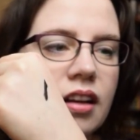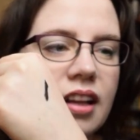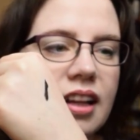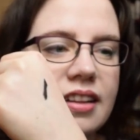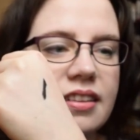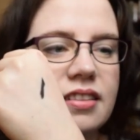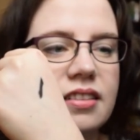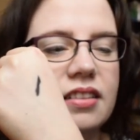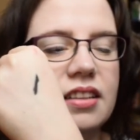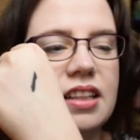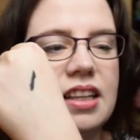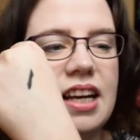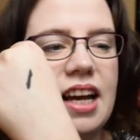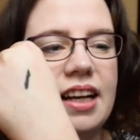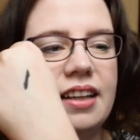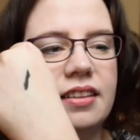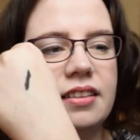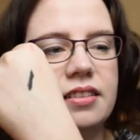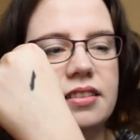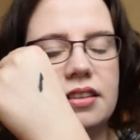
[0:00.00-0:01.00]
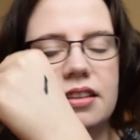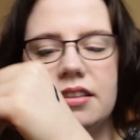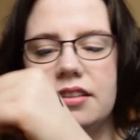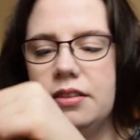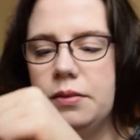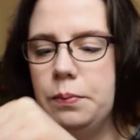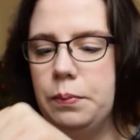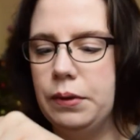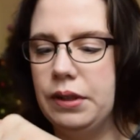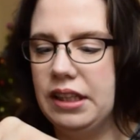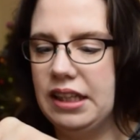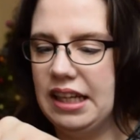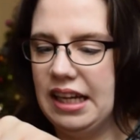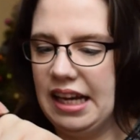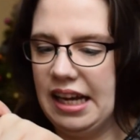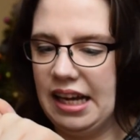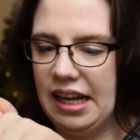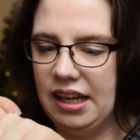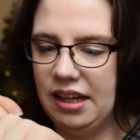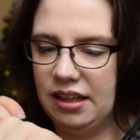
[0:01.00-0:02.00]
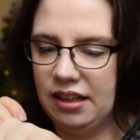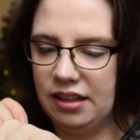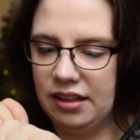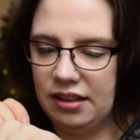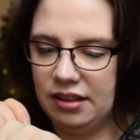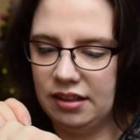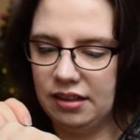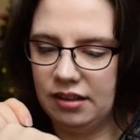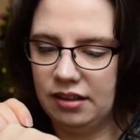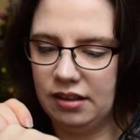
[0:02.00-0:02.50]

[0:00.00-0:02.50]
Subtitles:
That's nice and black.